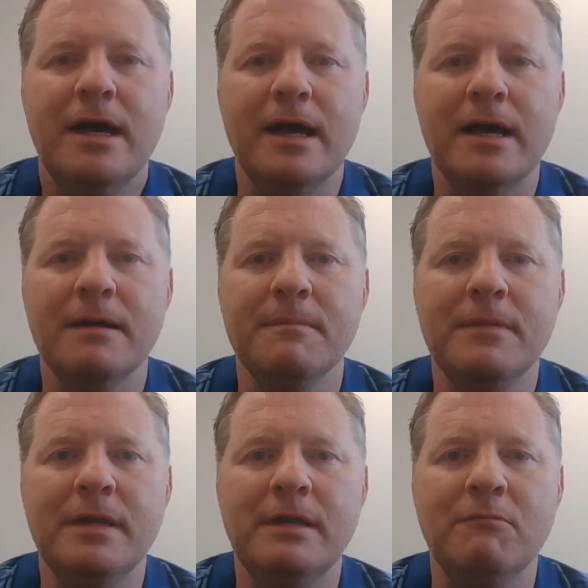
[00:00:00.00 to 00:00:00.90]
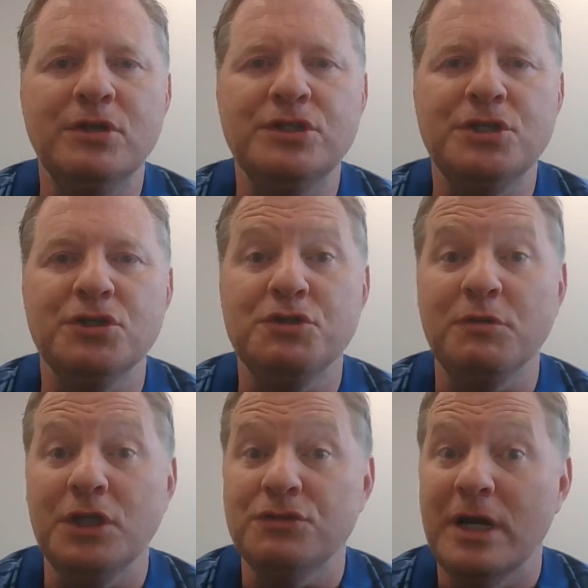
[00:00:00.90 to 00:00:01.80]
in which the church
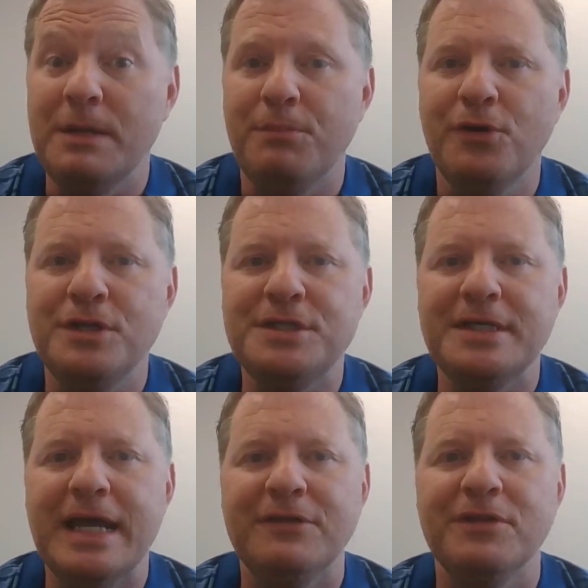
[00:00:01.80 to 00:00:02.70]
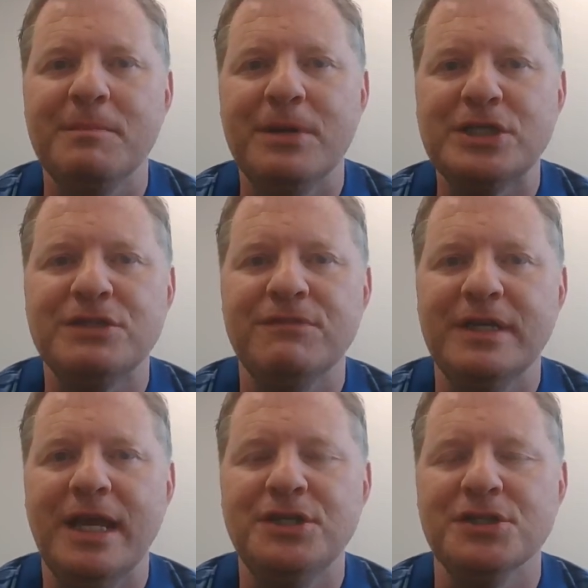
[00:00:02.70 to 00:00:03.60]
really tried to put together the best of
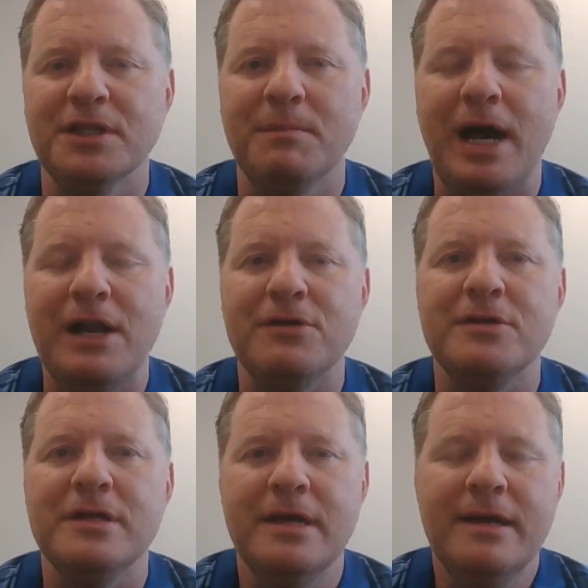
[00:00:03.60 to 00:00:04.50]
the ancient and the modern.